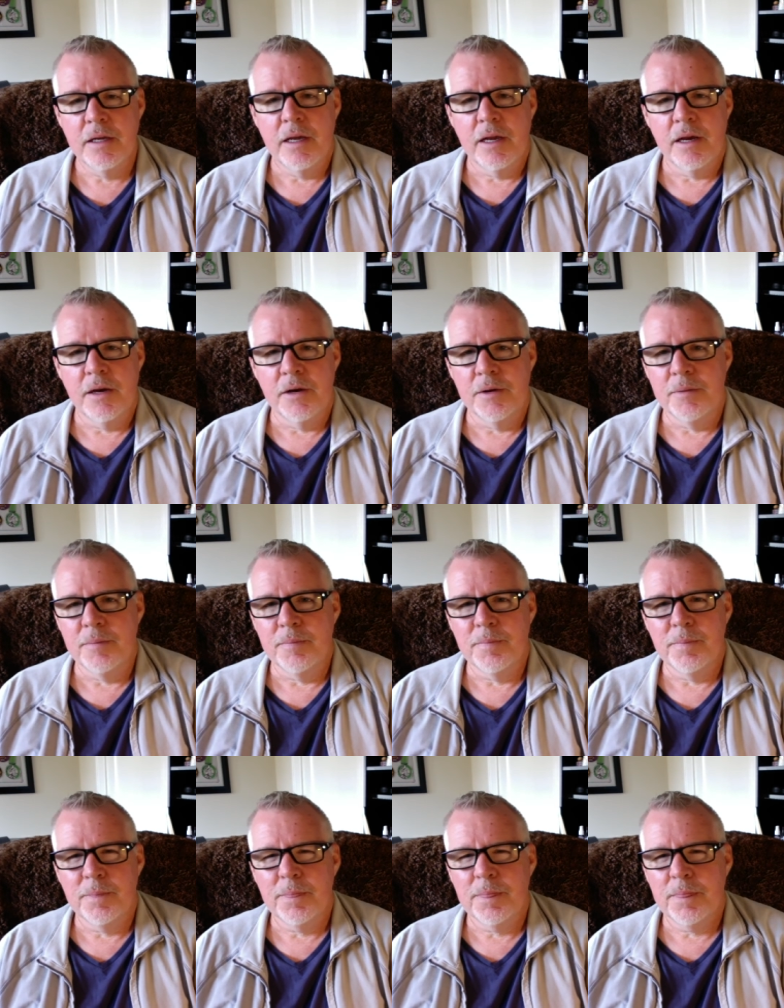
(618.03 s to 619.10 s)
Um,
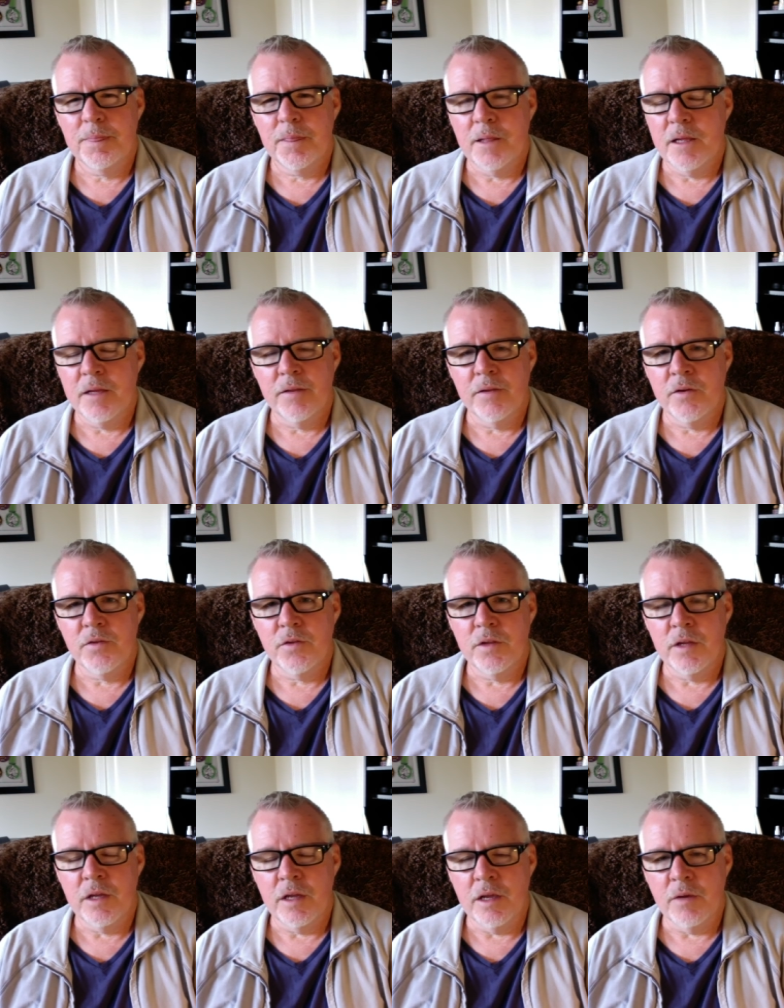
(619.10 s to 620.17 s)
there's
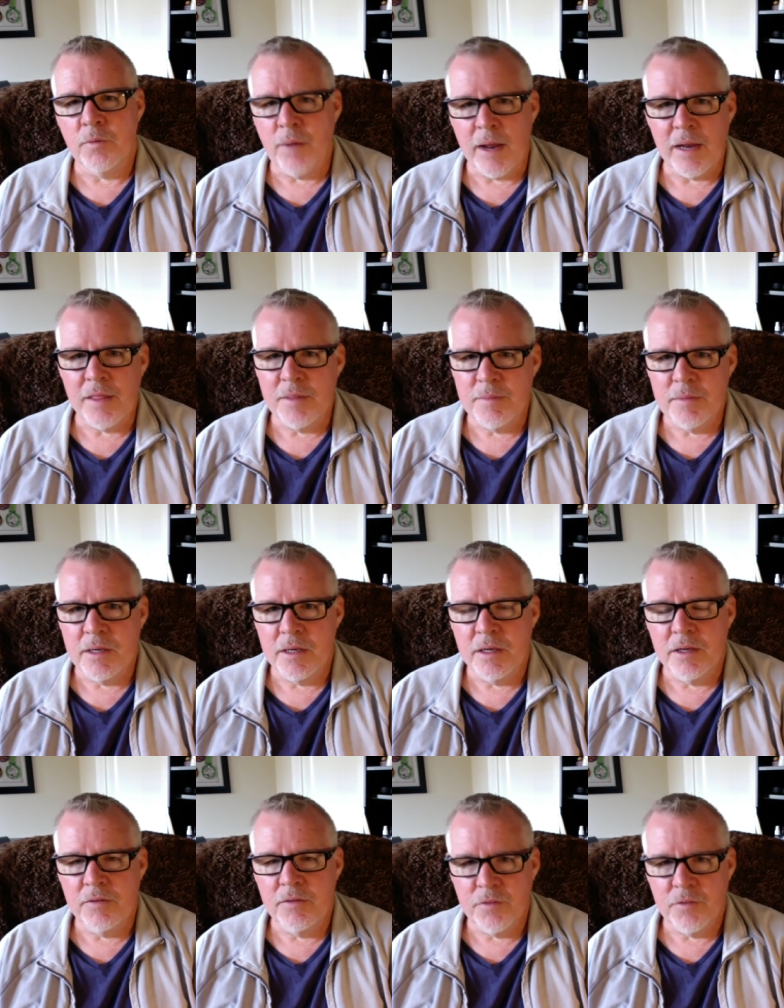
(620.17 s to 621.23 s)
eh, right in the middle
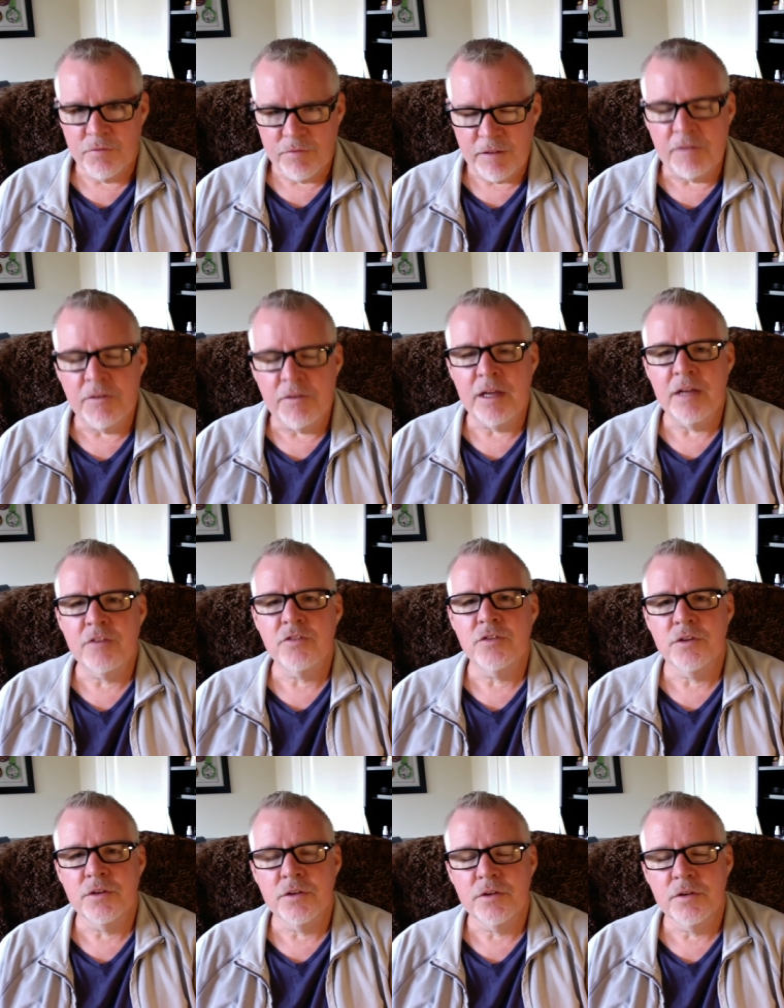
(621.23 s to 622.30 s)
of the
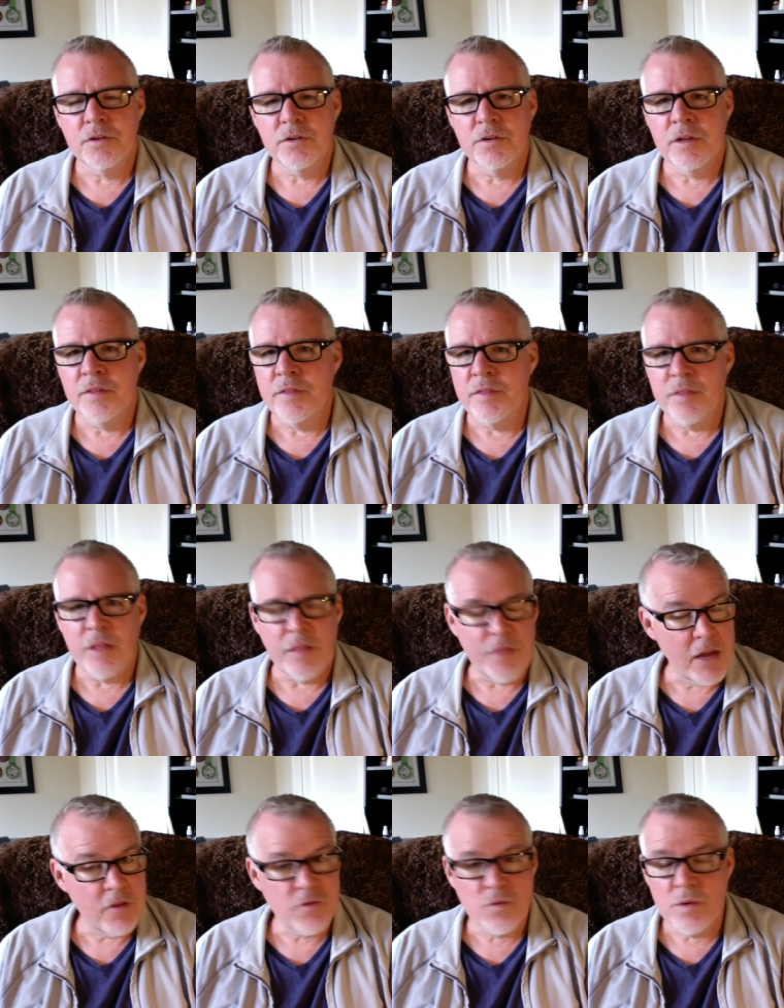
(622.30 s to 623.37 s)
foundation and, and
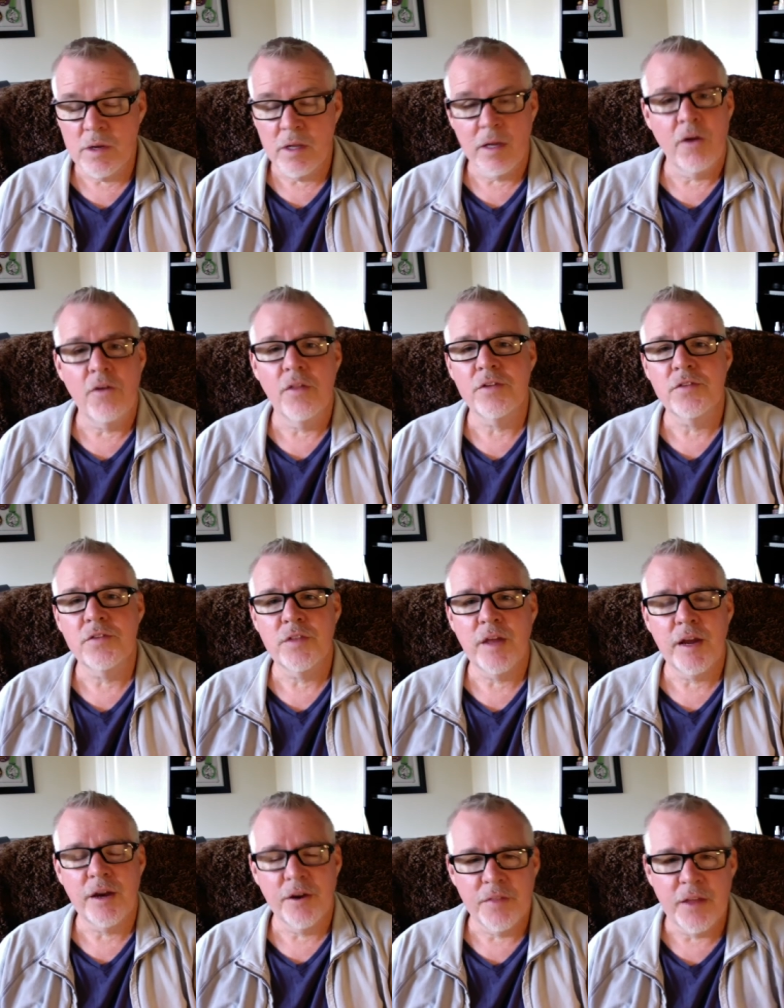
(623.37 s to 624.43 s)
that's really all that's
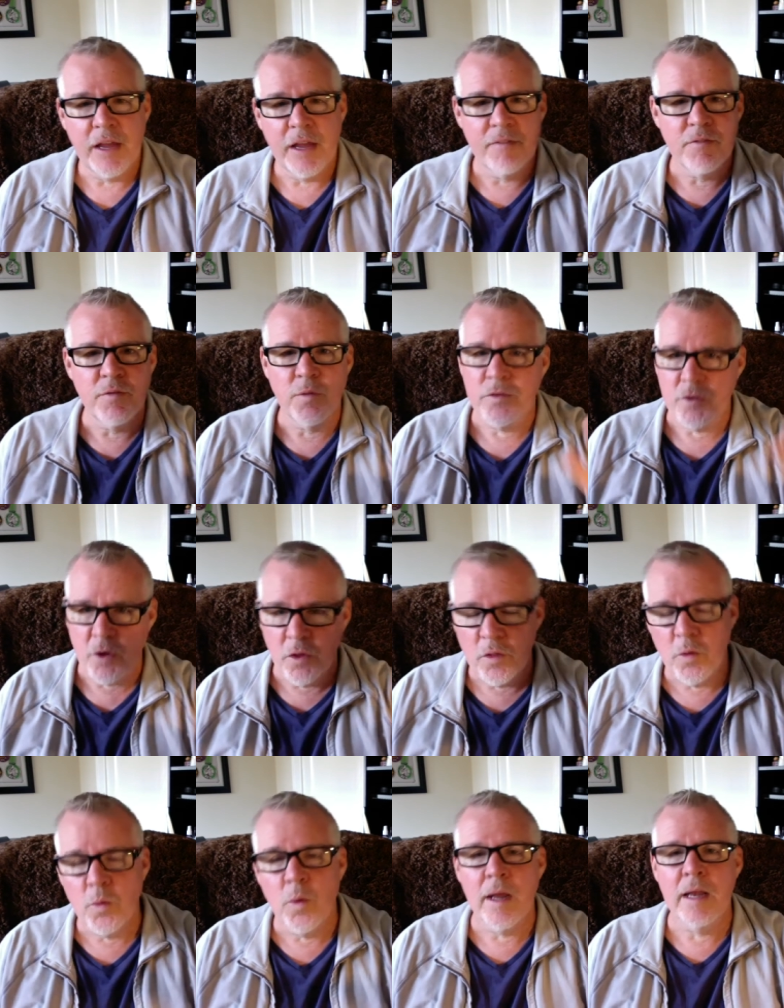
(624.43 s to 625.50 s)
there. And they have what's called the
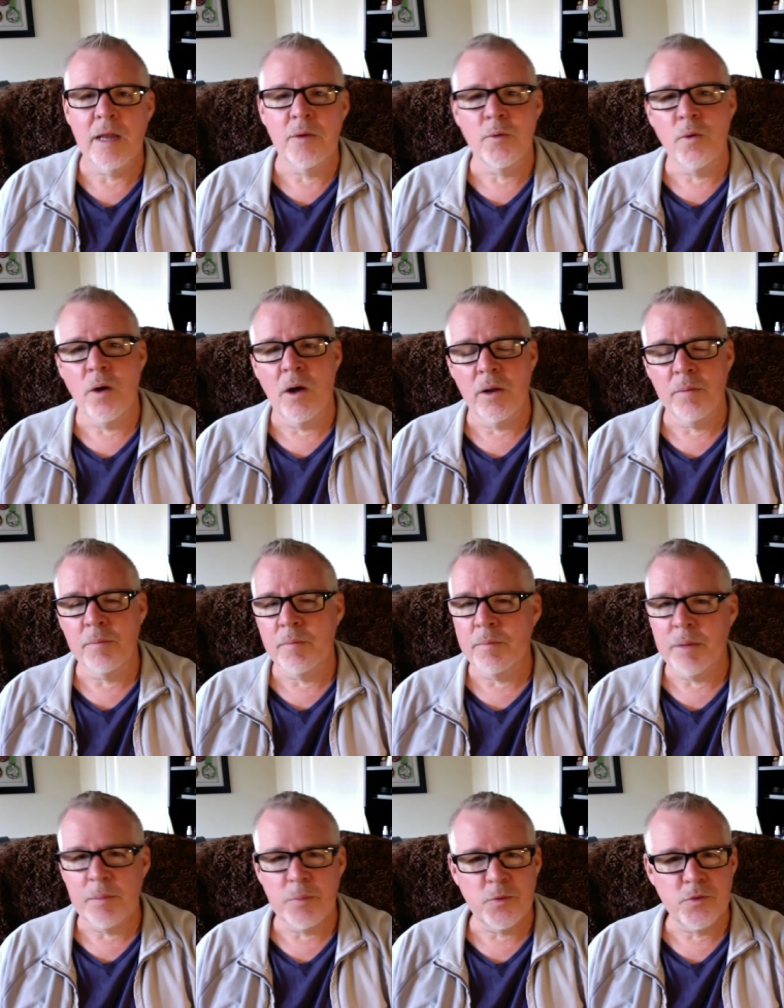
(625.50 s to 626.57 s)
Wailing Wall, and
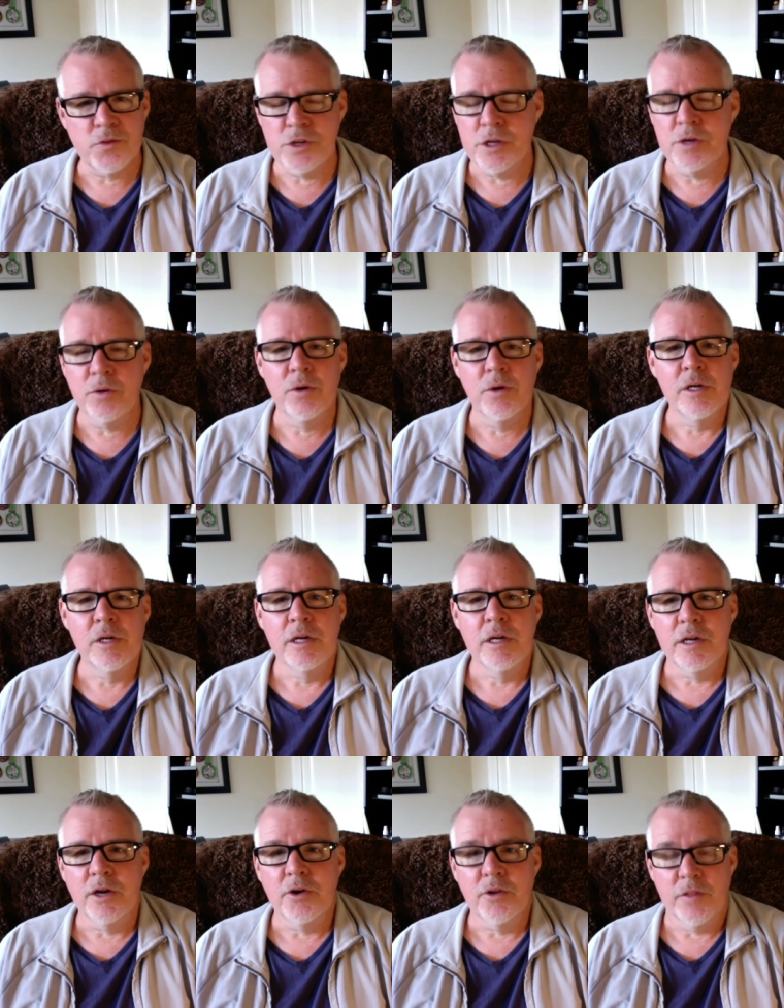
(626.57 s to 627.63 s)
people still
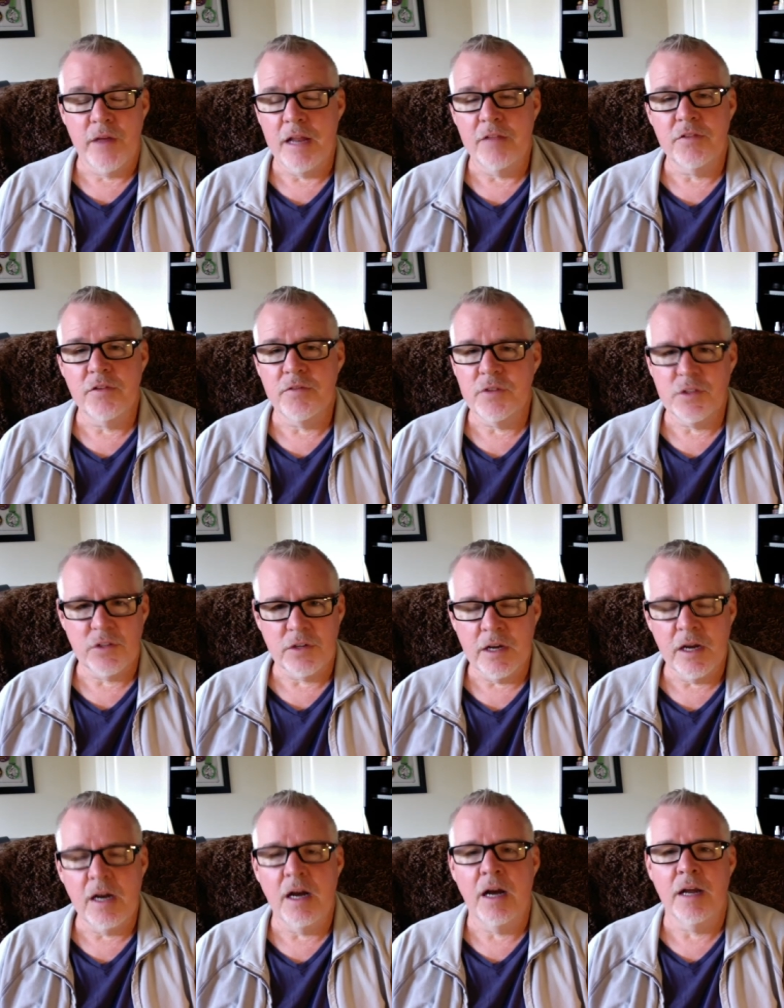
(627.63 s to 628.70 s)
go to that as if it's a
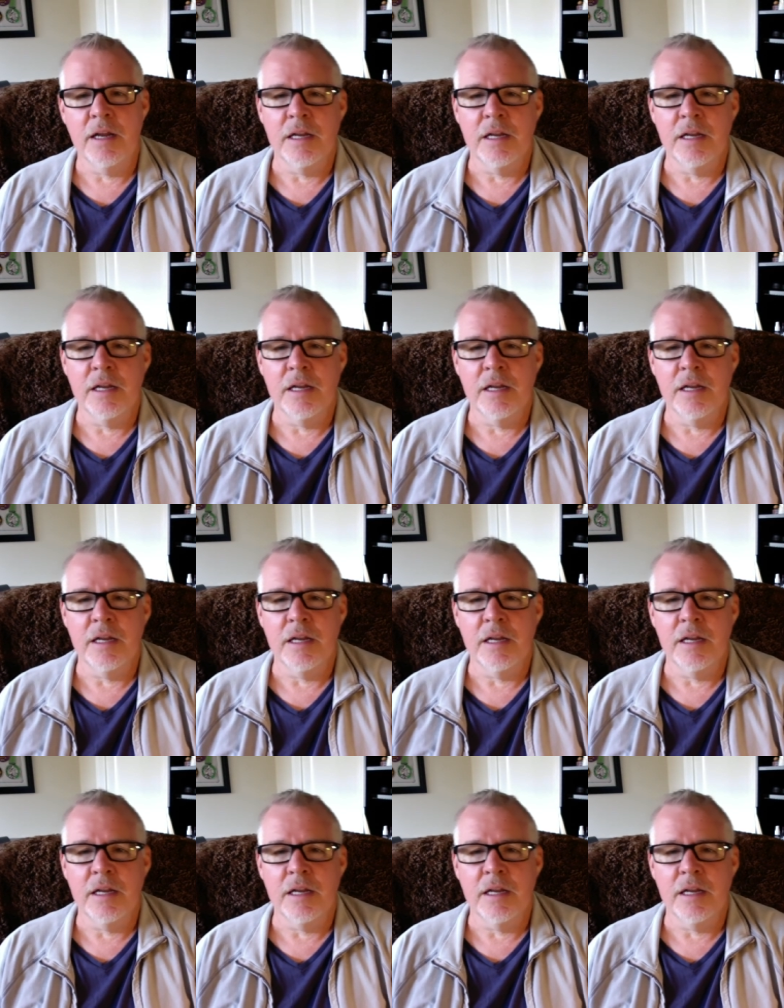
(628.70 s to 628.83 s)
god.